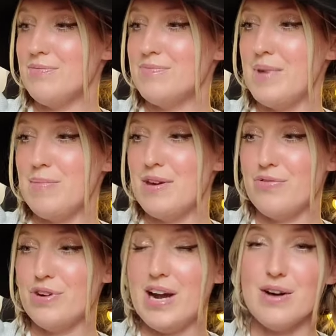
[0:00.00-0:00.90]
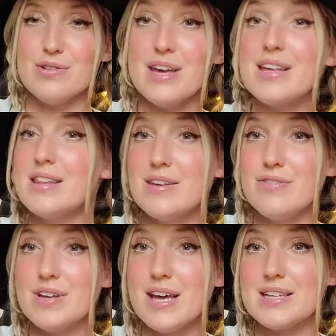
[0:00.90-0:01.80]
maybe if we're out like leaf
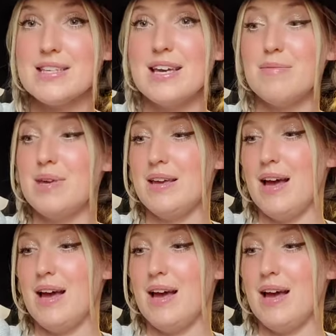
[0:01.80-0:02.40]
collecting,